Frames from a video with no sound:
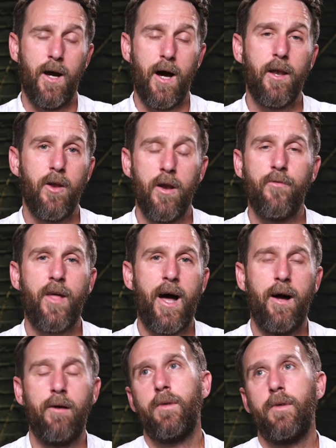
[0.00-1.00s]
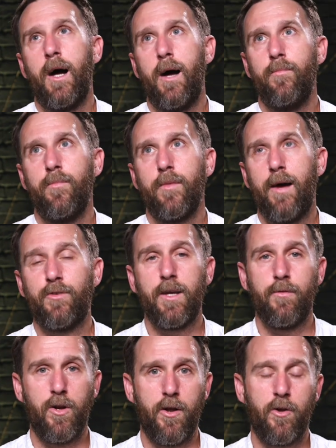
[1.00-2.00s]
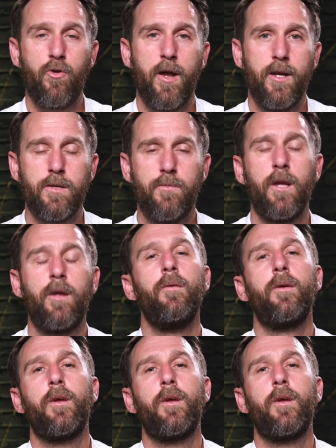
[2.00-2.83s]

And a lot of that, um, I have to give a lot of credit to my